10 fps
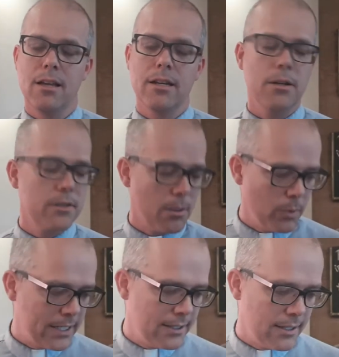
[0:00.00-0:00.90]
Now, in some
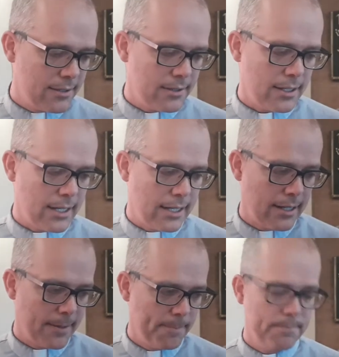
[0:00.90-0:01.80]
ways, this
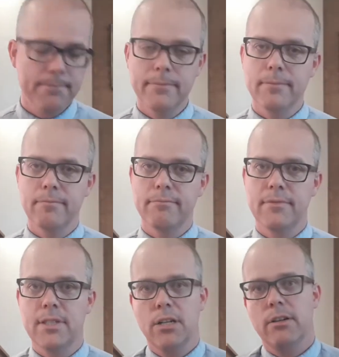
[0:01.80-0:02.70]
uh,
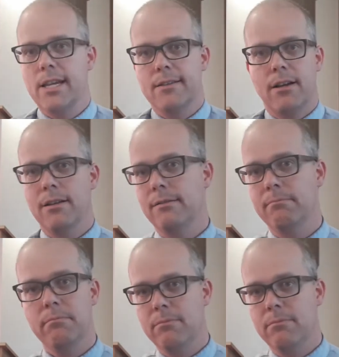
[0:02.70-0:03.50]
series on